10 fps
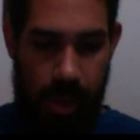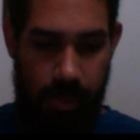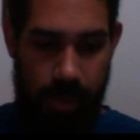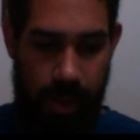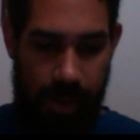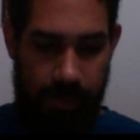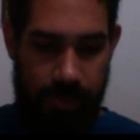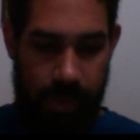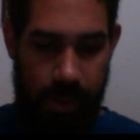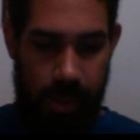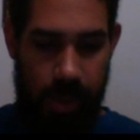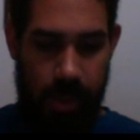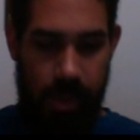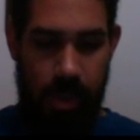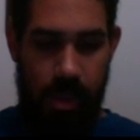I would have to
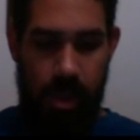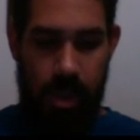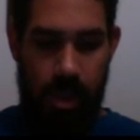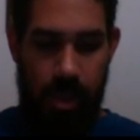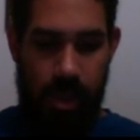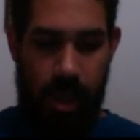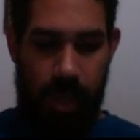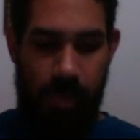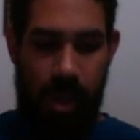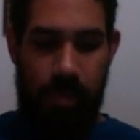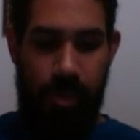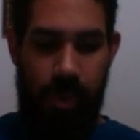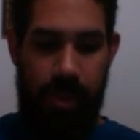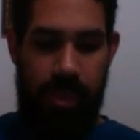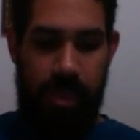come up
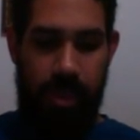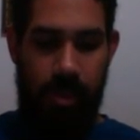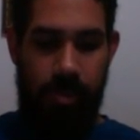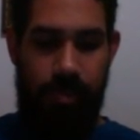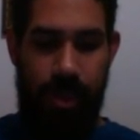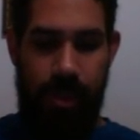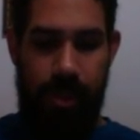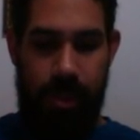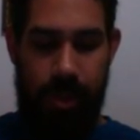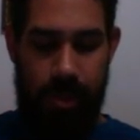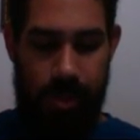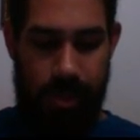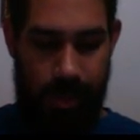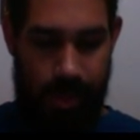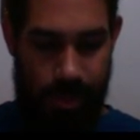with abilities
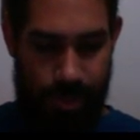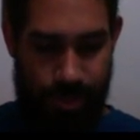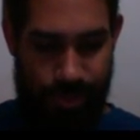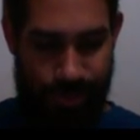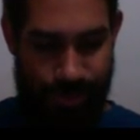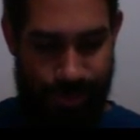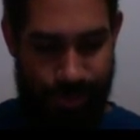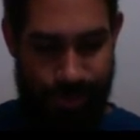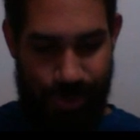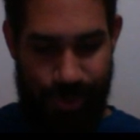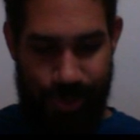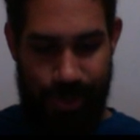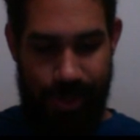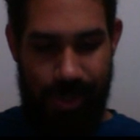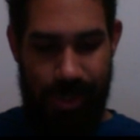of. Oof.
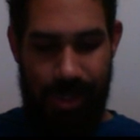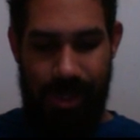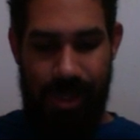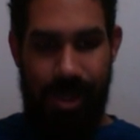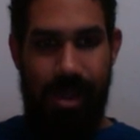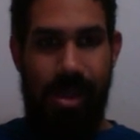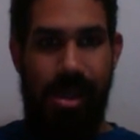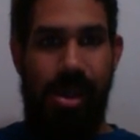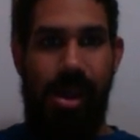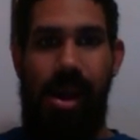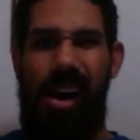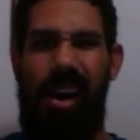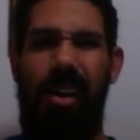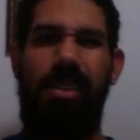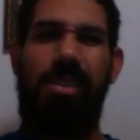
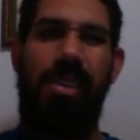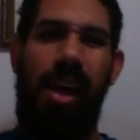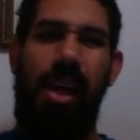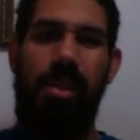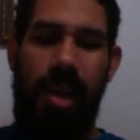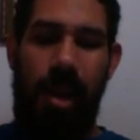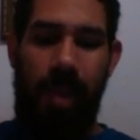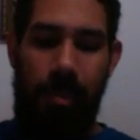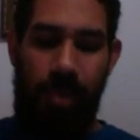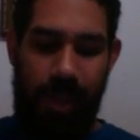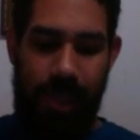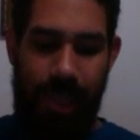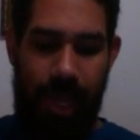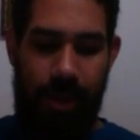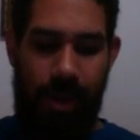I'll come up with it
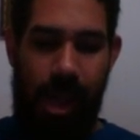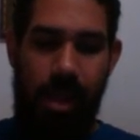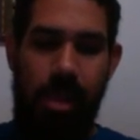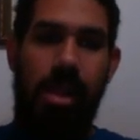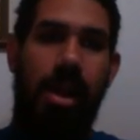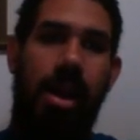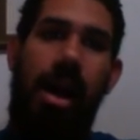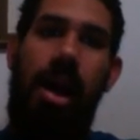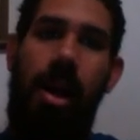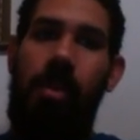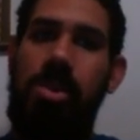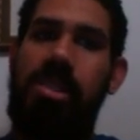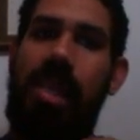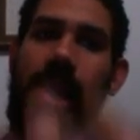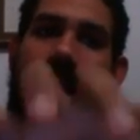later. I'll most
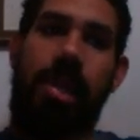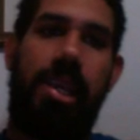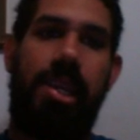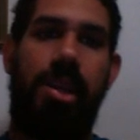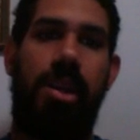likely,